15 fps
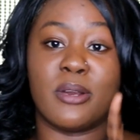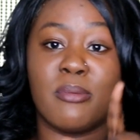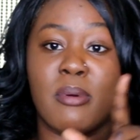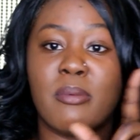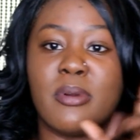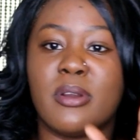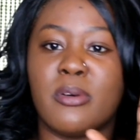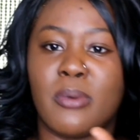
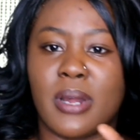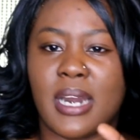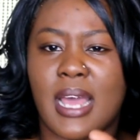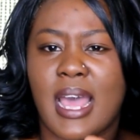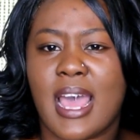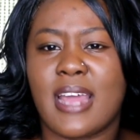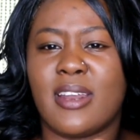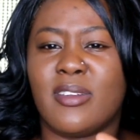Remember the one I
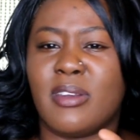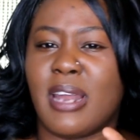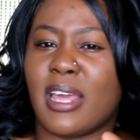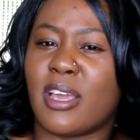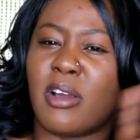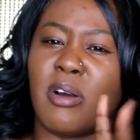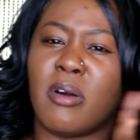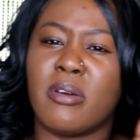had
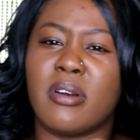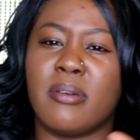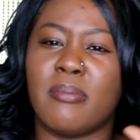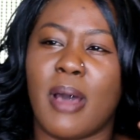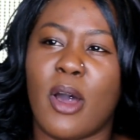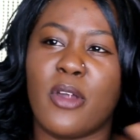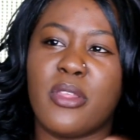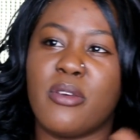like on
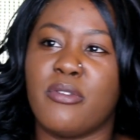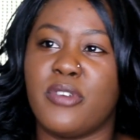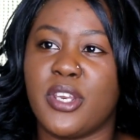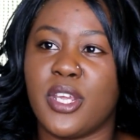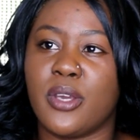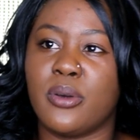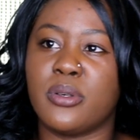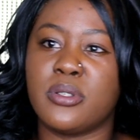my other
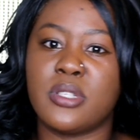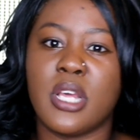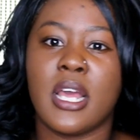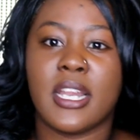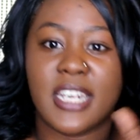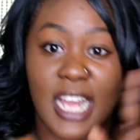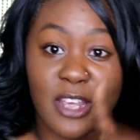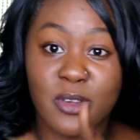videos
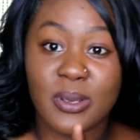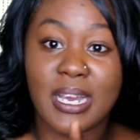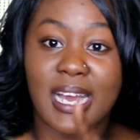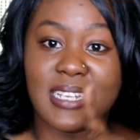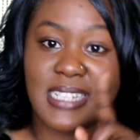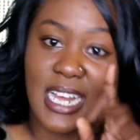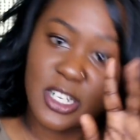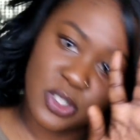that you
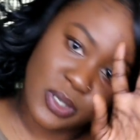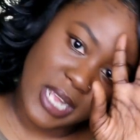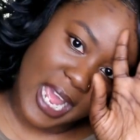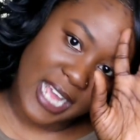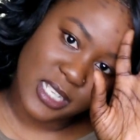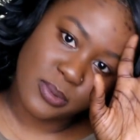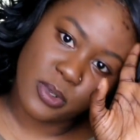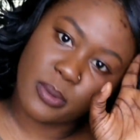guys actually
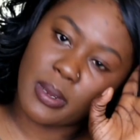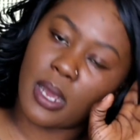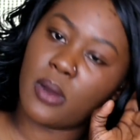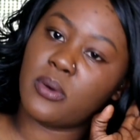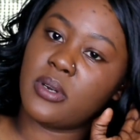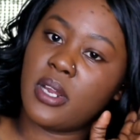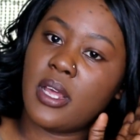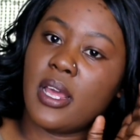asked me
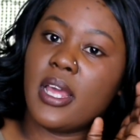about?